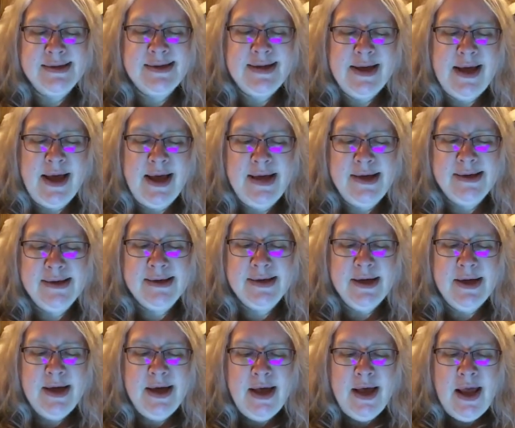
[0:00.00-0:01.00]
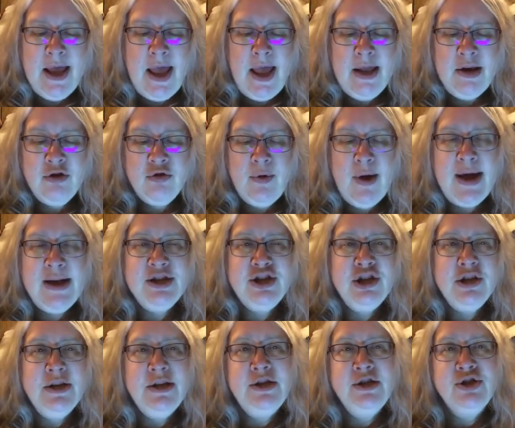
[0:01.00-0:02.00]
and gradually sold
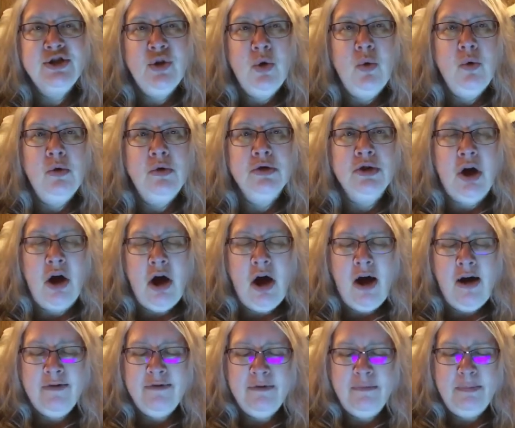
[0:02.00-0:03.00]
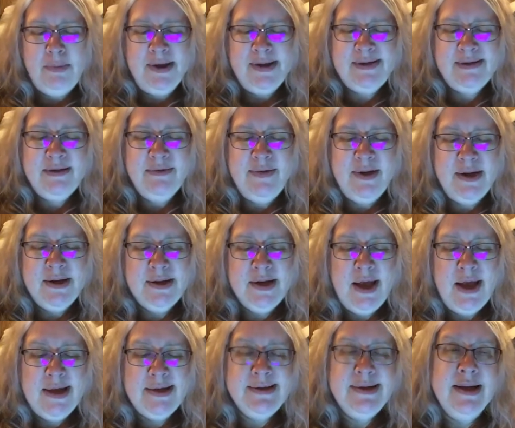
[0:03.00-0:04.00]
off bits of it as they needed the
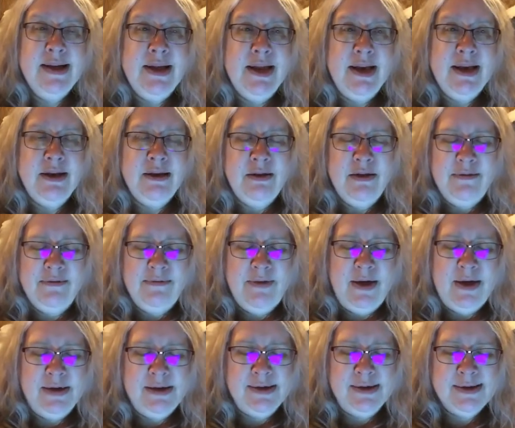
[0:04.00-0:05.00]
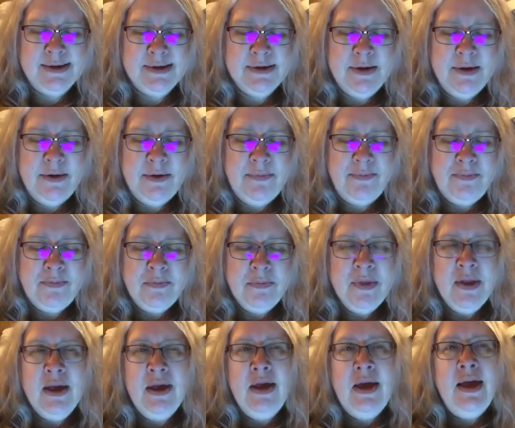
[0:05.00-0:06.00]
funds. He
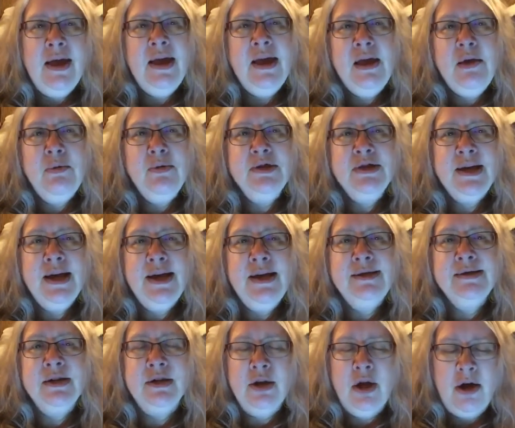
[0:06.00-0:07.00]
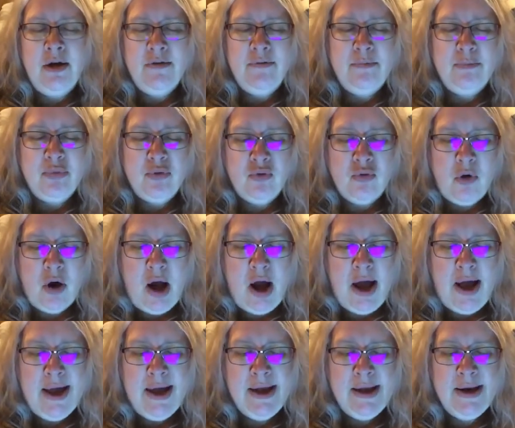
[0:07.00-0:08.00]
retains a lot of pride in the
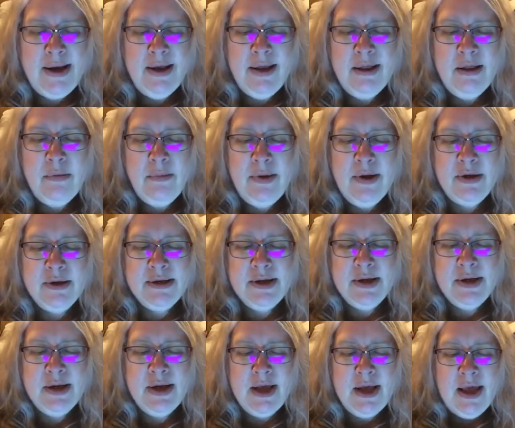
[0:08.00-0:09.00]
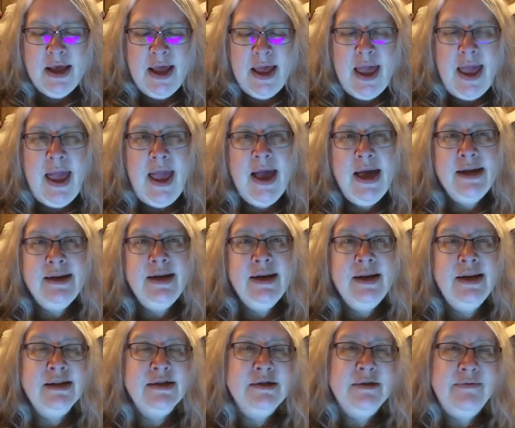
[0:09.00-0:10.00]
building and in its fixtures and
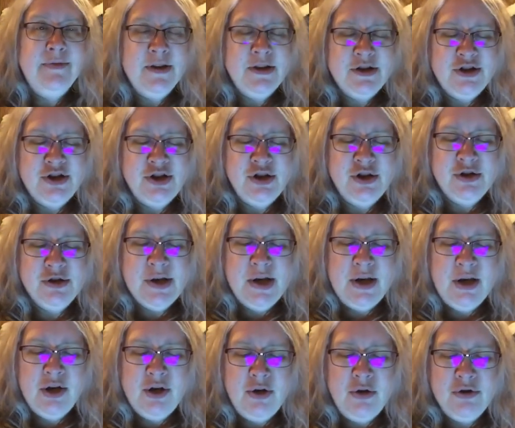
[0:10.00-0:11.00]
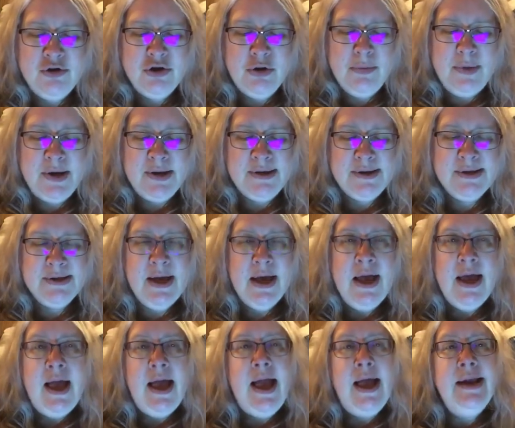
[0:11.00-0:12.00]
accoutrements, and he's recently
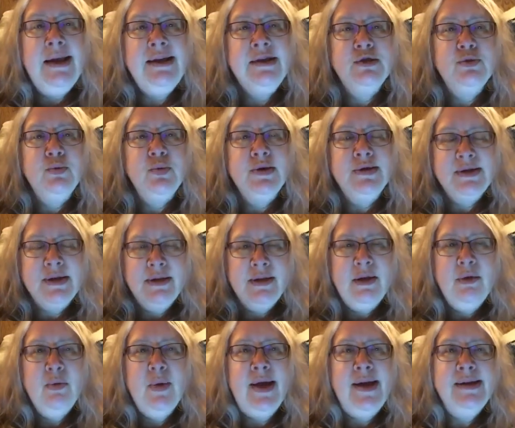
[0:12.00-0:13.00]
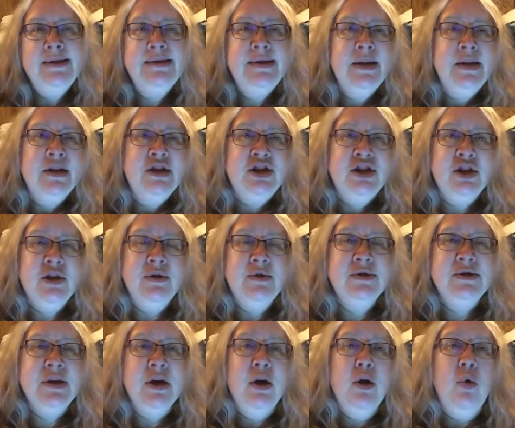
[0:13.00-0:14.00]
raised issues with some
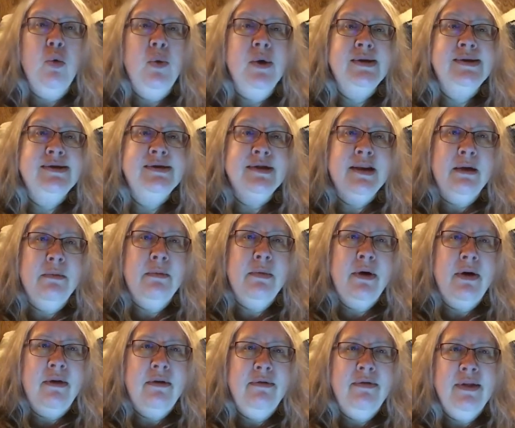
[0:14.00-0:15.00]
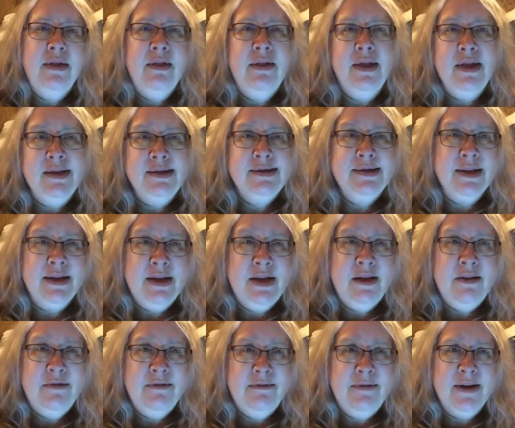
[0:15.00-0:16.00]
of the things that need fixing.
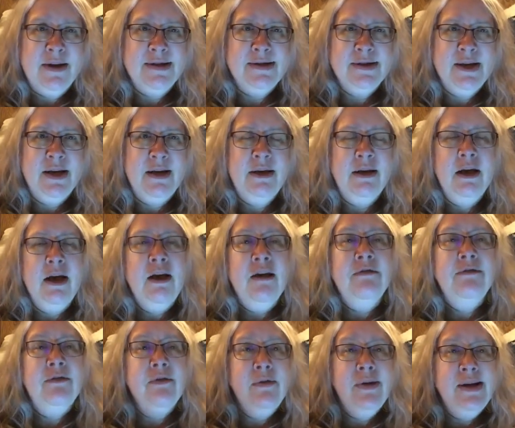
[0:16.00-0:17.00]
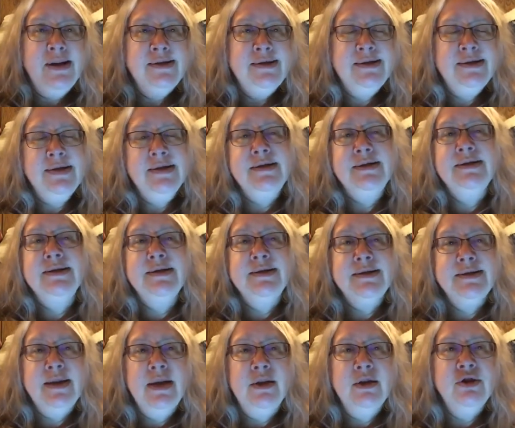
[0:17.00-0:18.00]
For instance, the cellars all have big
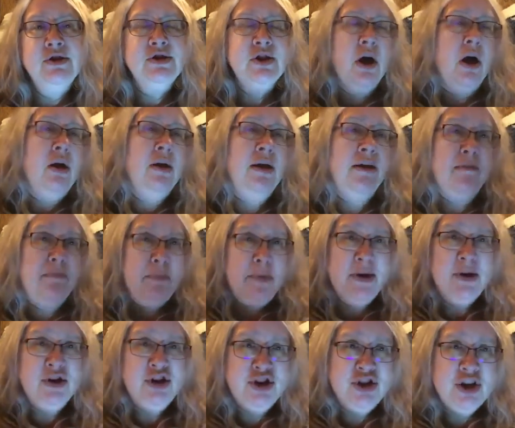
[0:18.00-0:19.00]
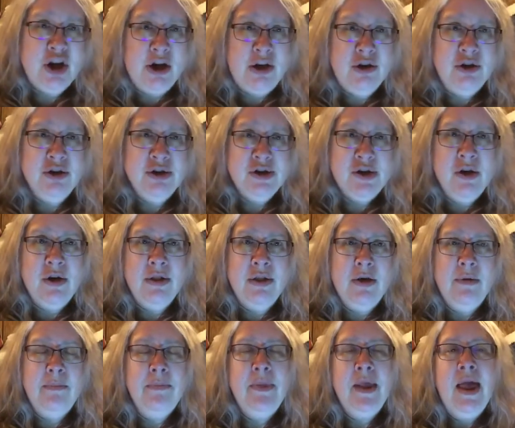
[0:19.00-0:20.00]
shutters on them, and some of
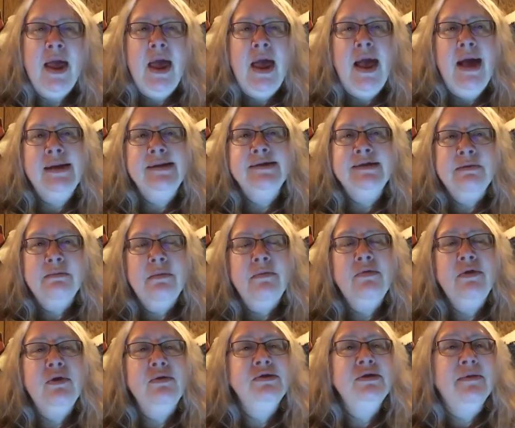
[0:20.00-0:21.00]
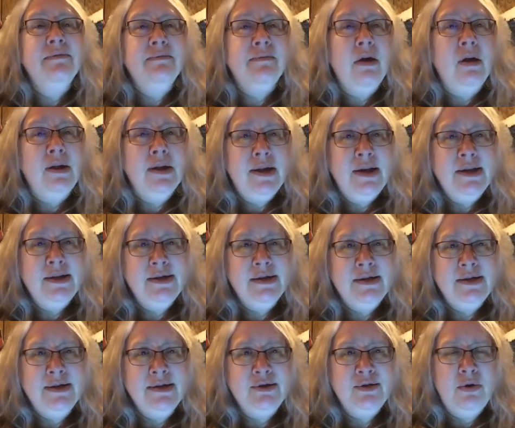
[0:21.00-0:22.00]
those have fallen into disrepair,
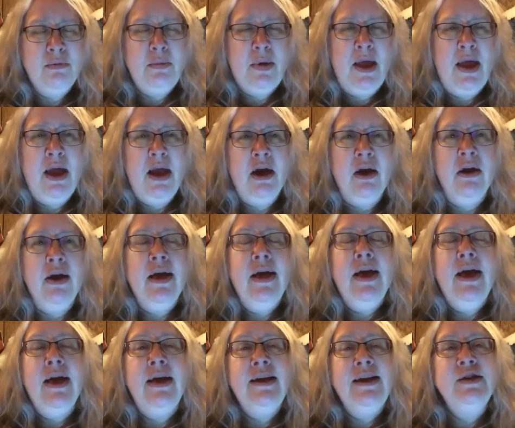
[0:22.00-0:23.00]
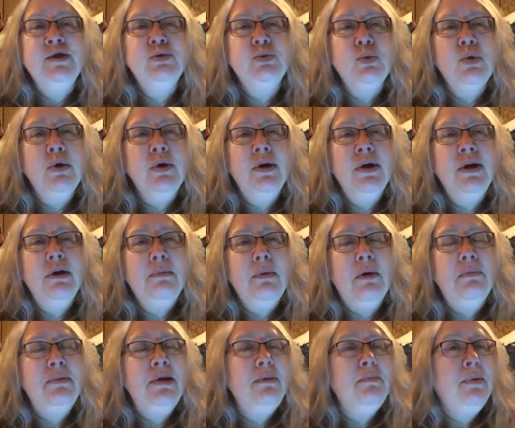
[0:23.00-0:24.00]
and he's worried about people
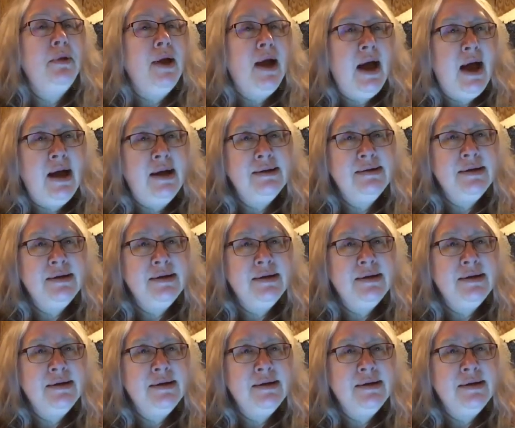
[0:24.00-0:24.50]
accessing the building